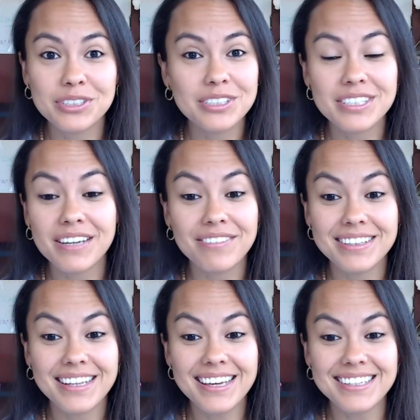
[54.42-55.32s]
7
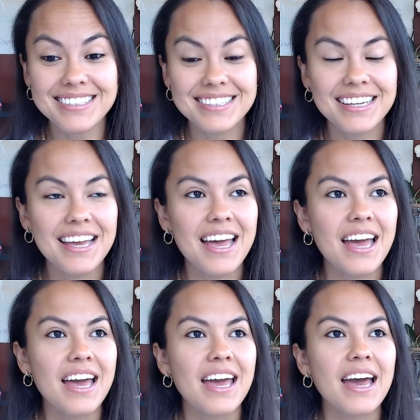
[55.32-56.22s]
days,
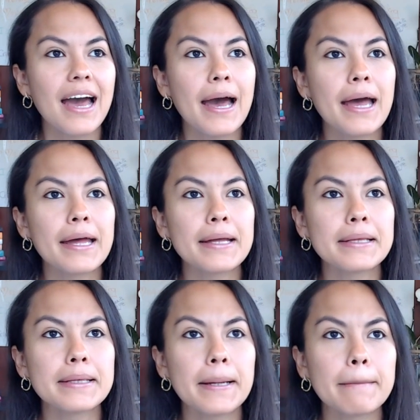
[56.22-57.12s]

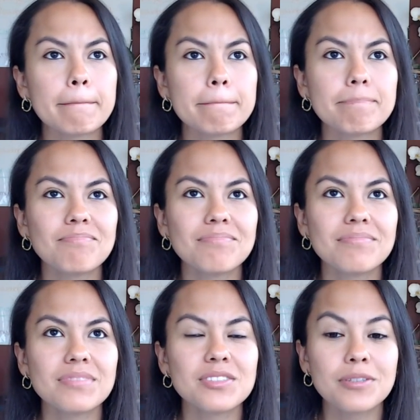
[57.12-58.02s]
and
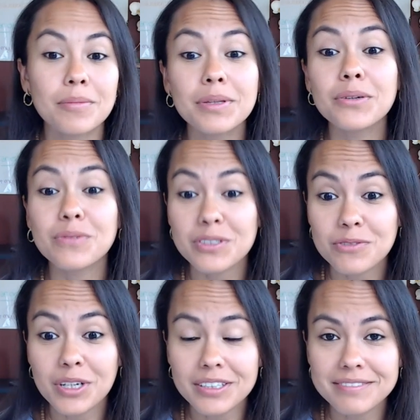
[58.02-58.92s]
something was
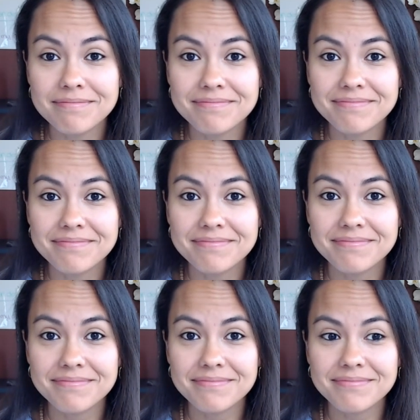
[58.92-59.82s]
wrong.
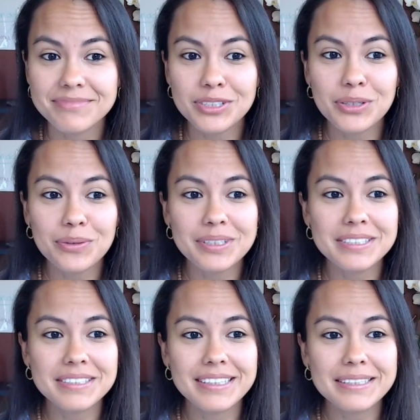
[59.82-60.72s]
This
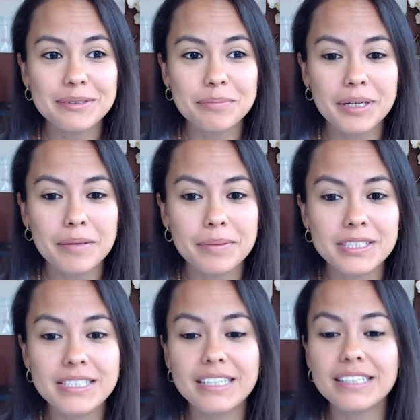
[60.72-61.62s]
little baby,
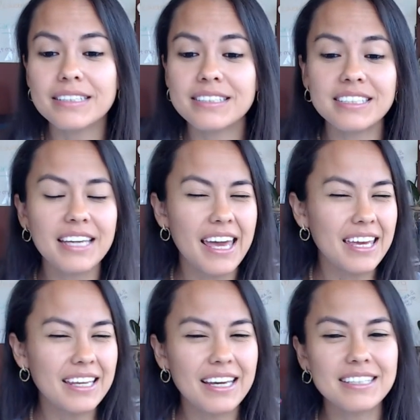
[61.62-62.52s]
she
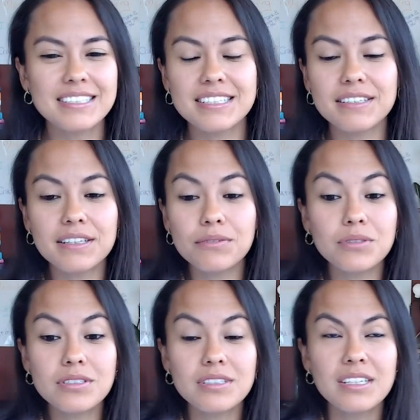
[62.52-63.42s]
ate and she it
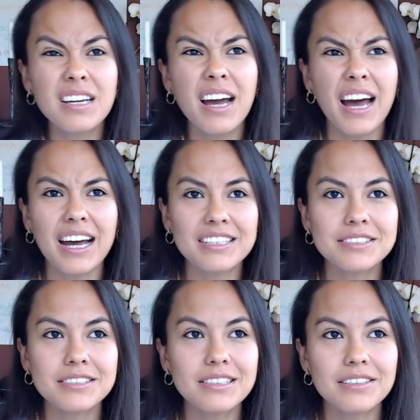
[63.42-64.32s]
was
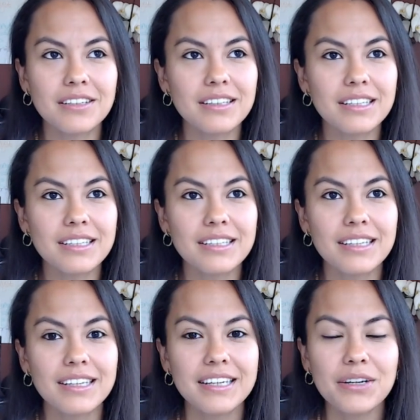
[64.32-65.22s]
actually nothing.
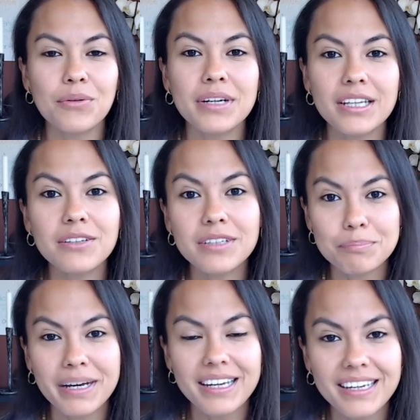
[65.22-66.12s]
When I look
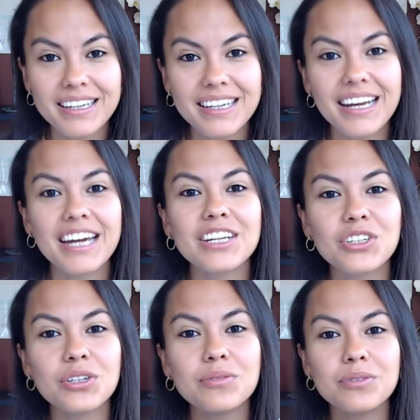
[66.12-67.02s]
back at it, I
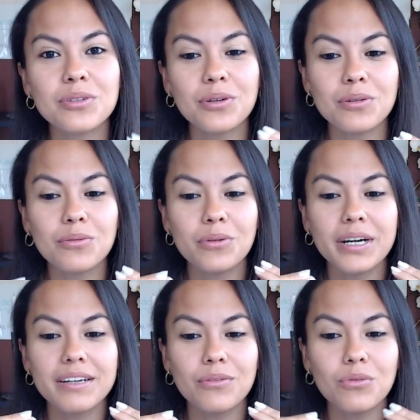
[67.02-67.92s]
don't know
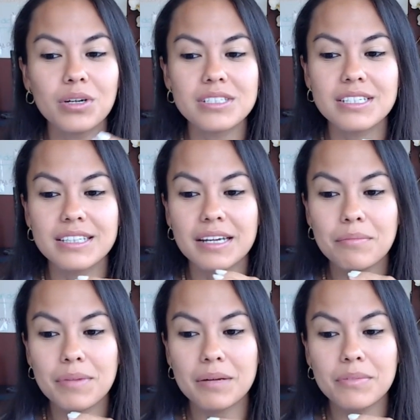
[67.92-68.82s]
what was it that
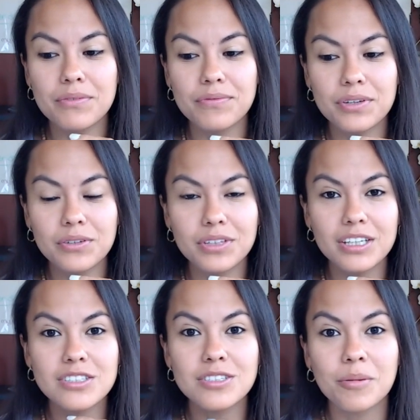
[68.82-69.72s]
made me feel
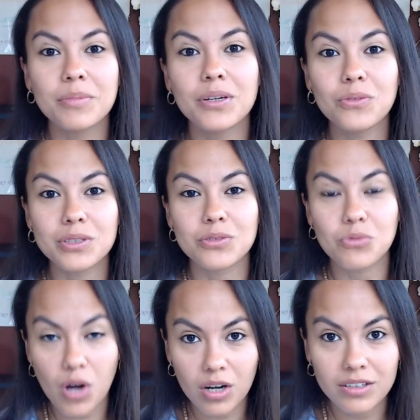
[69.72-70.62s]
that something was
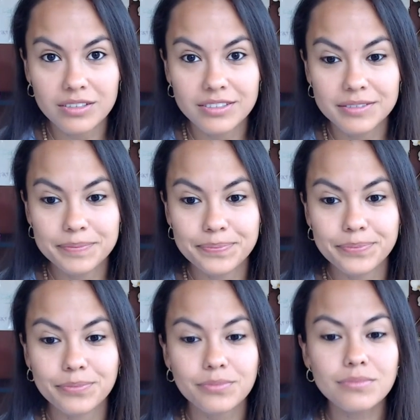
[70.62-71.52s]
wrong.
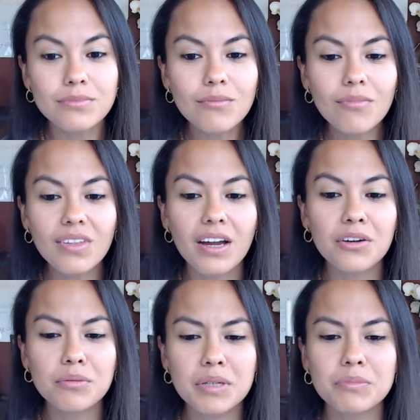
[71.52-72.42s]
I
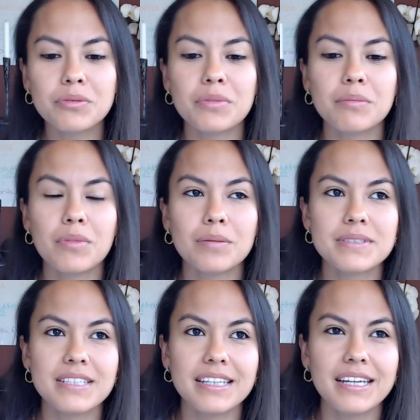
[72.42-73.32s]
remember my mom
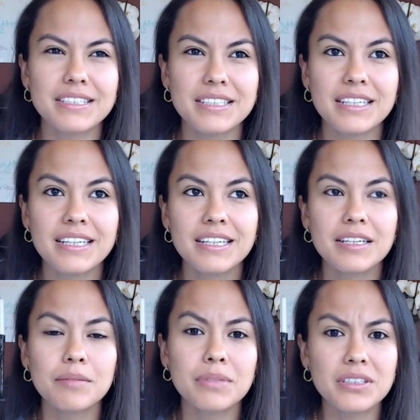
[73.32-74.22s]
said that
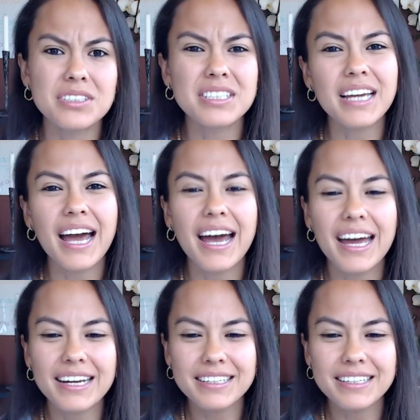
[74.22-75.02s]
because she had,